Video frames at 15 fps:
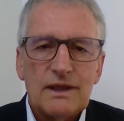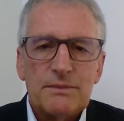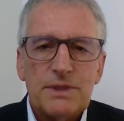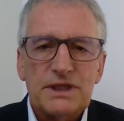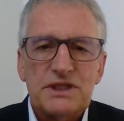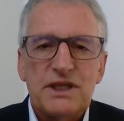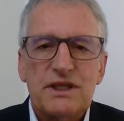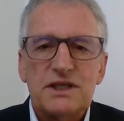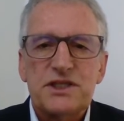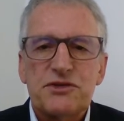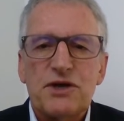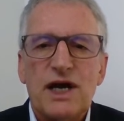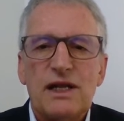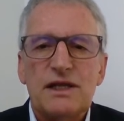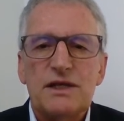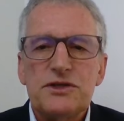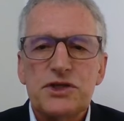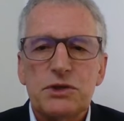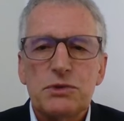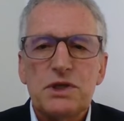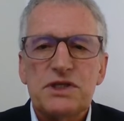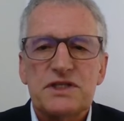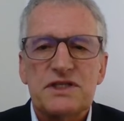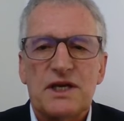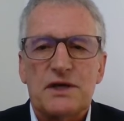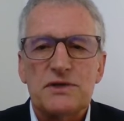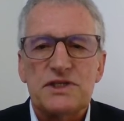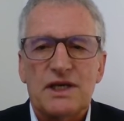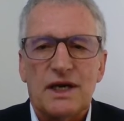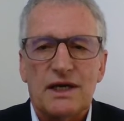But to the Australian Jewish
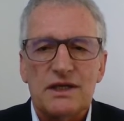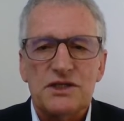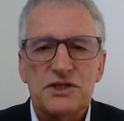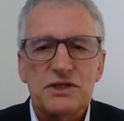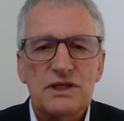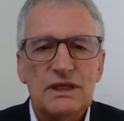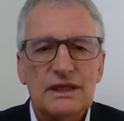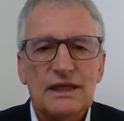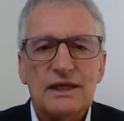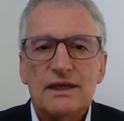Association,